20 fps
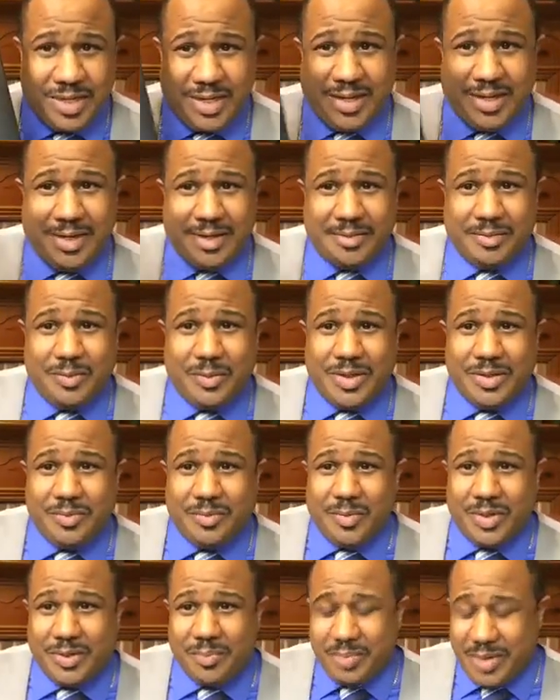Uh,
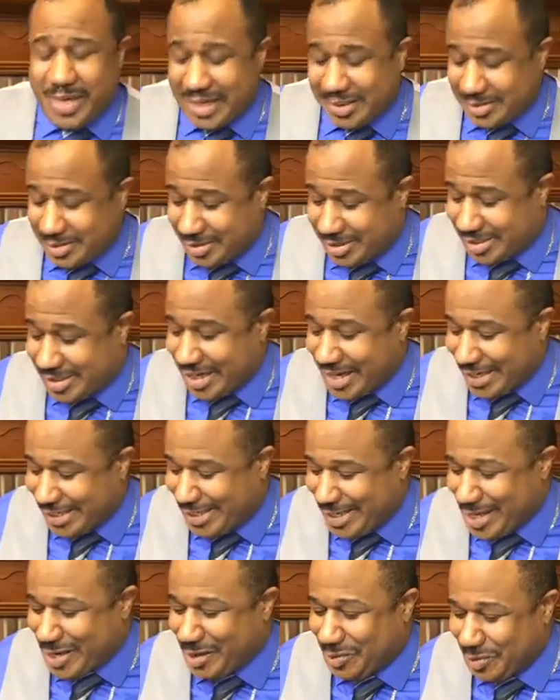one one pastor
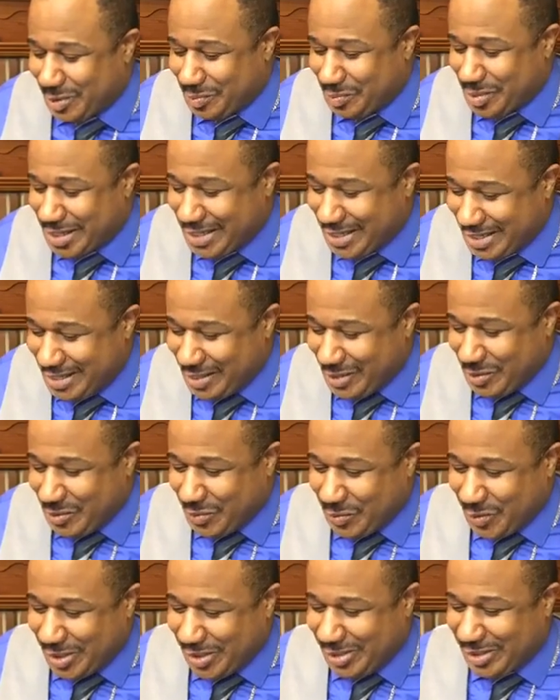sat down with me
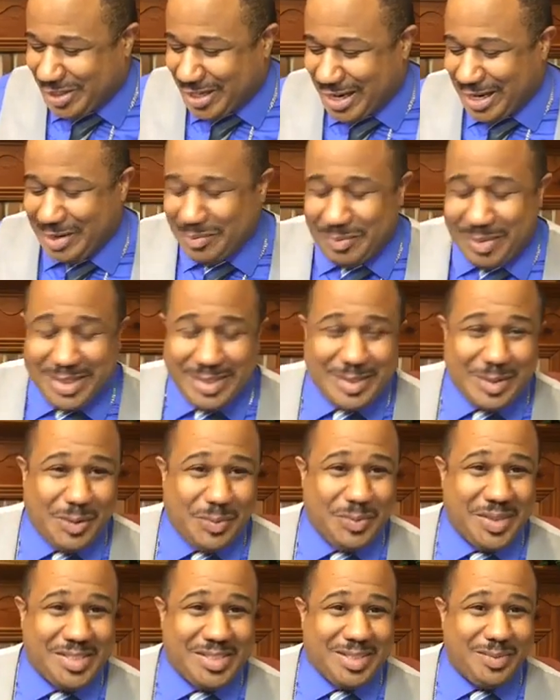one time and
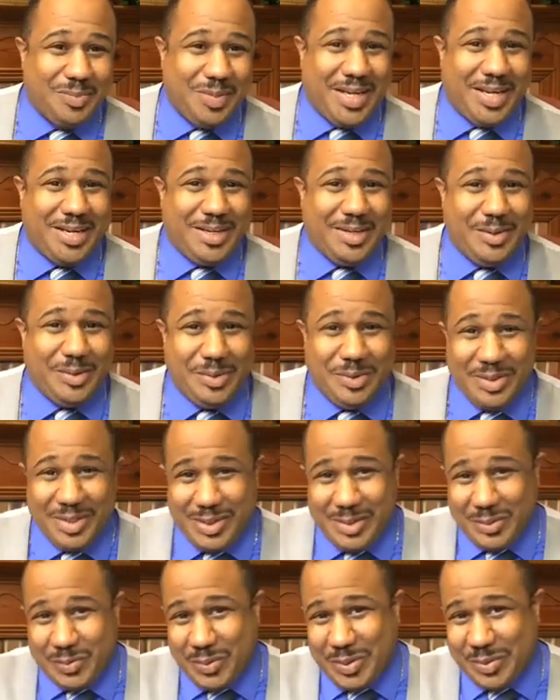told me, he said, "Man, you."
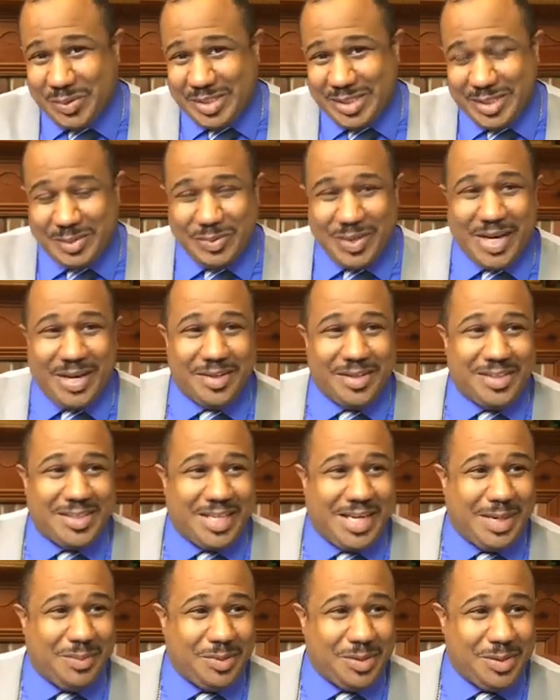We were sitting around the
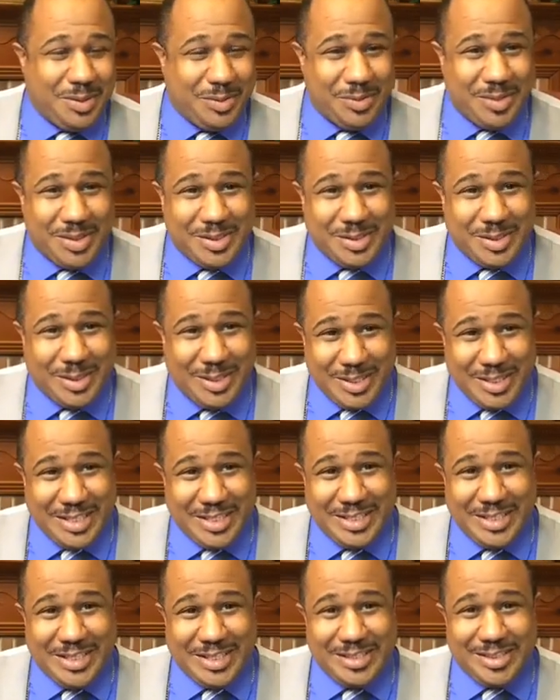table and you just
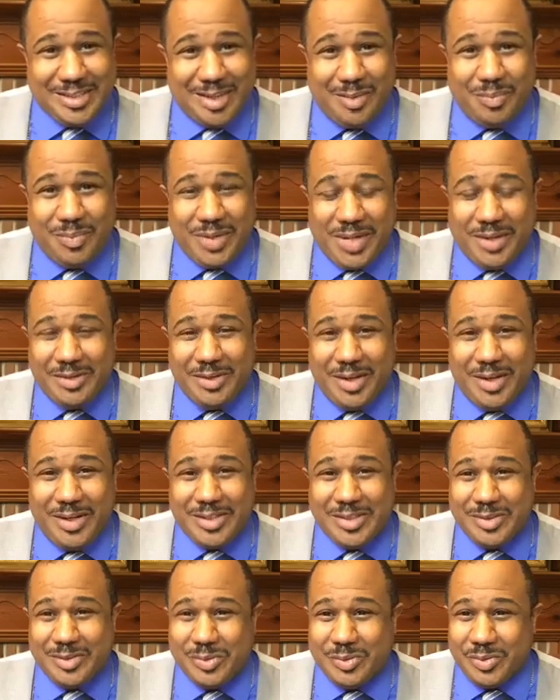looking at us talking about
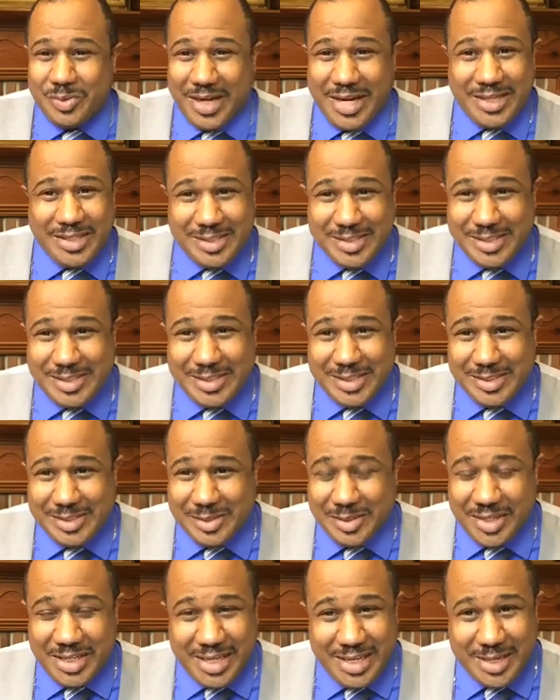as righteousness
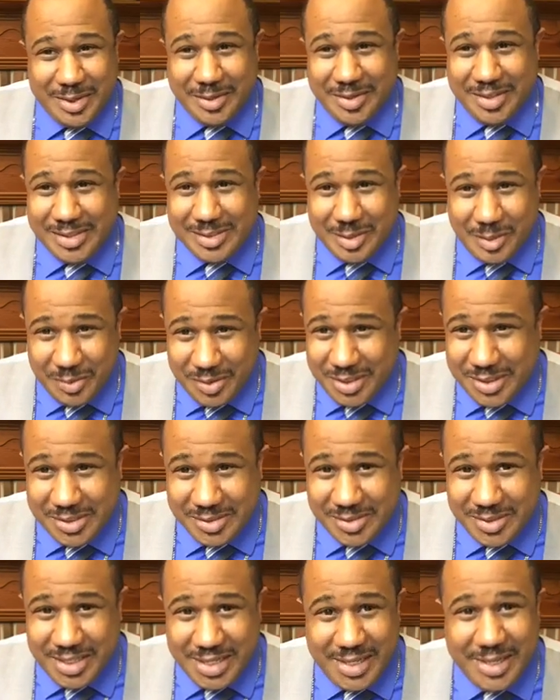or hell, is
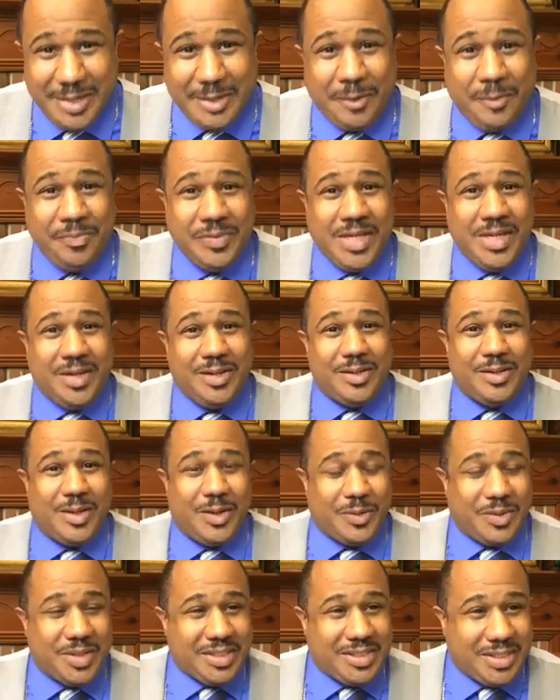holiness or hell,
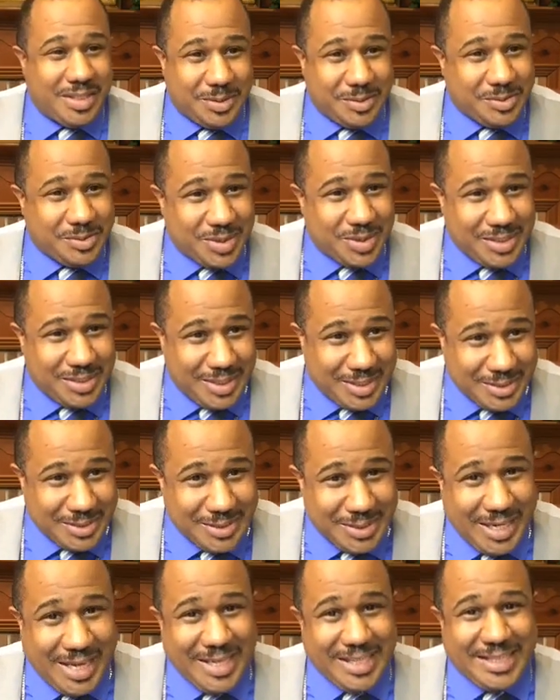no adultery and
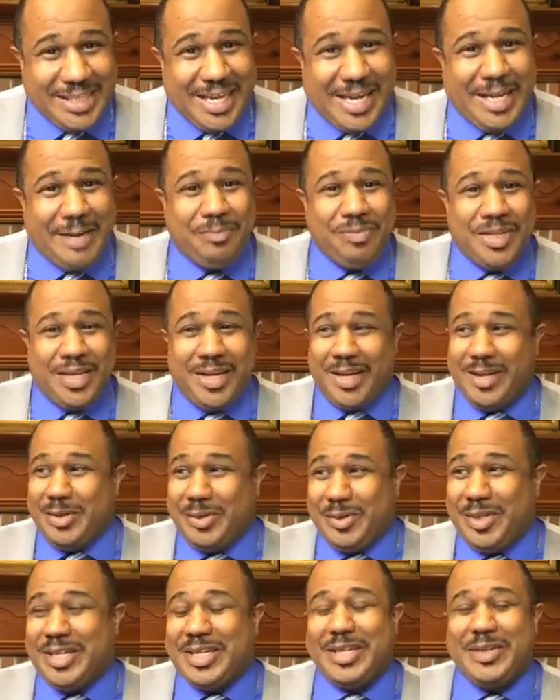nothing like that. And
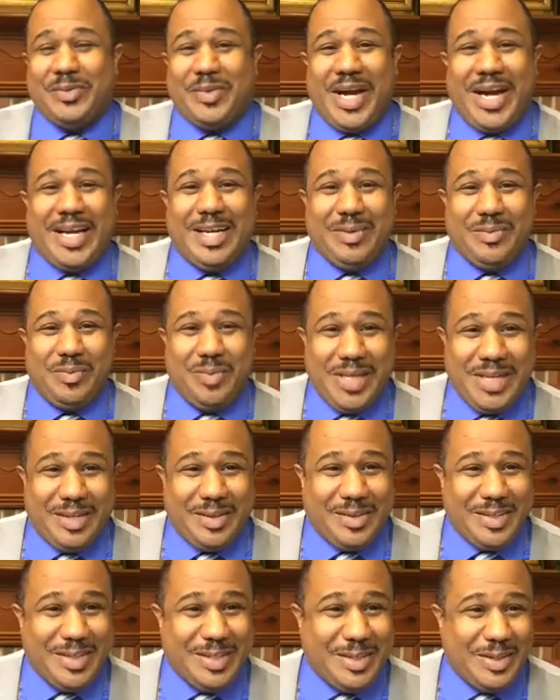you looking right at
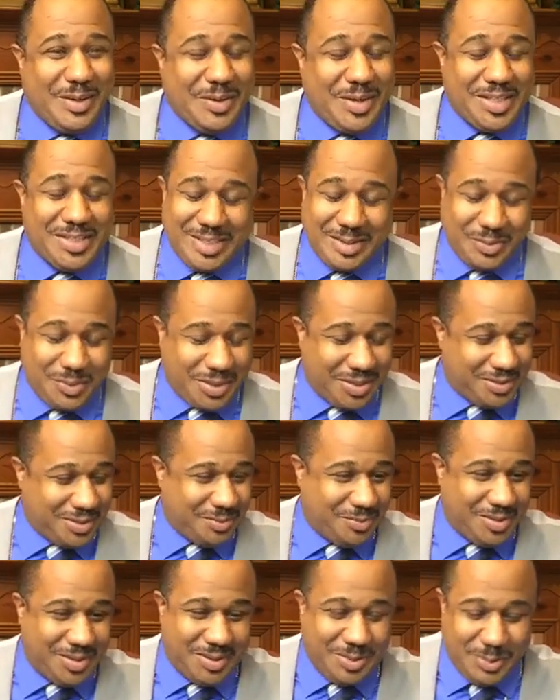me. You know, I said, well,
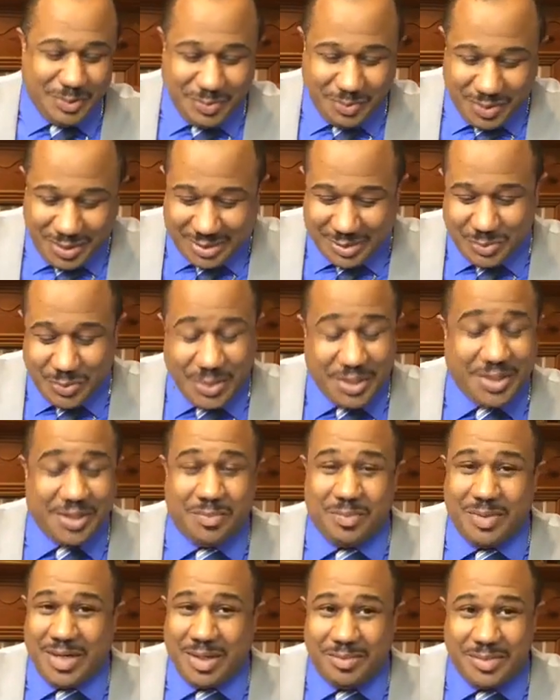if the shoe fits, wear
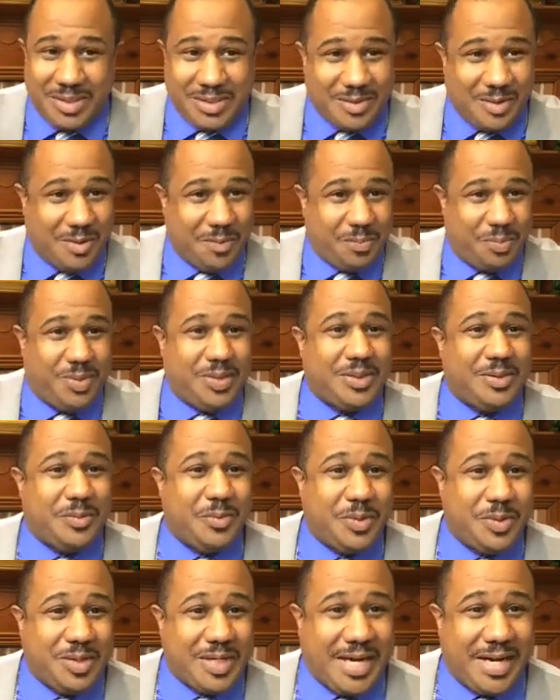it. But I'm just going to put the
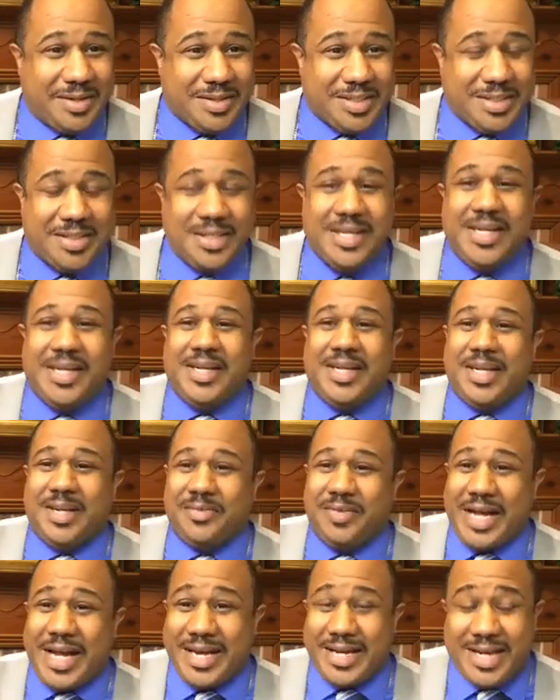word out there.
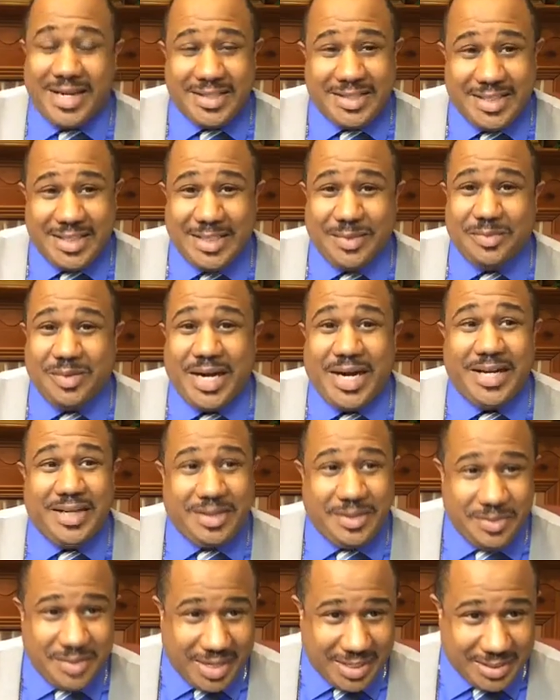If I got to live right,
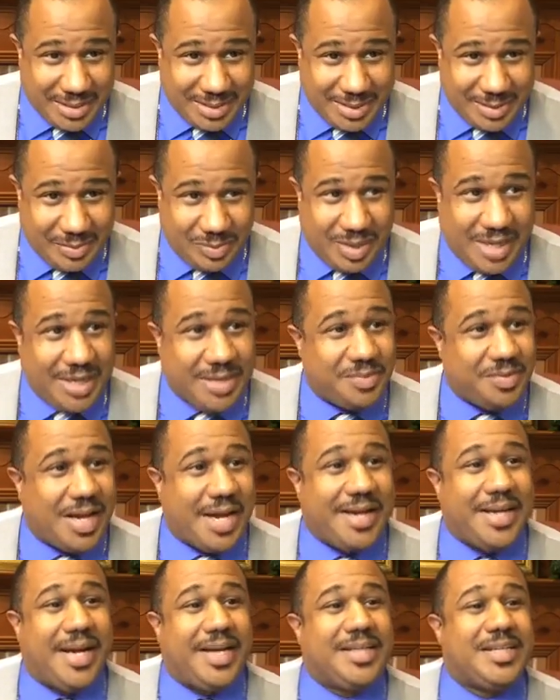you got to live right. If
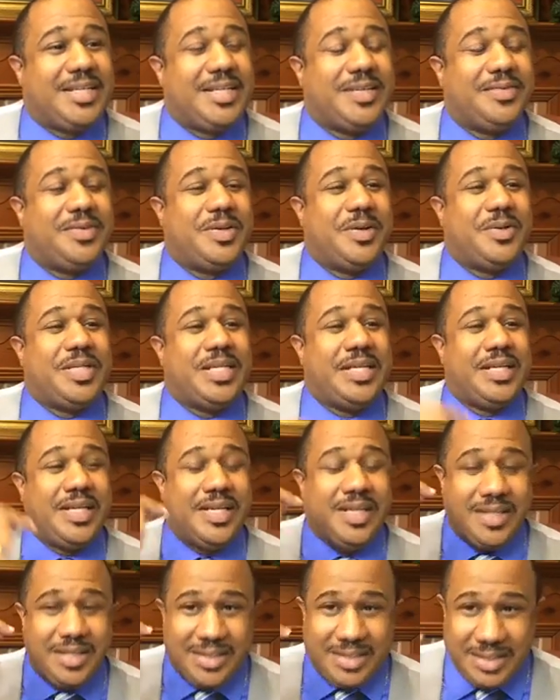I got to live holy,
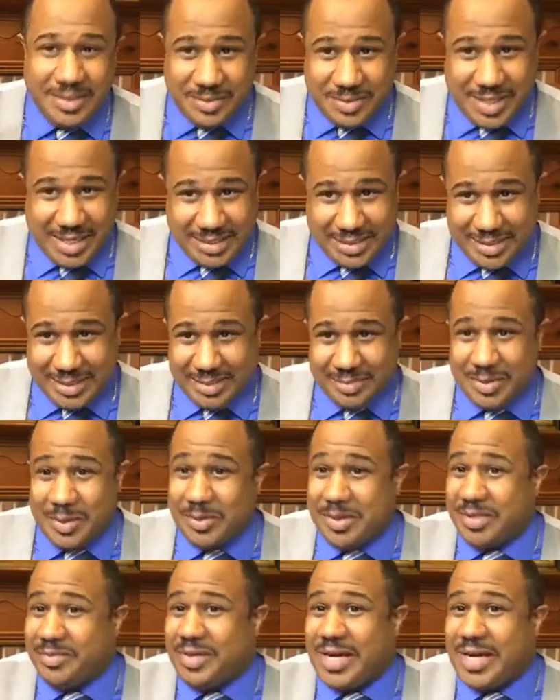you got to live holy.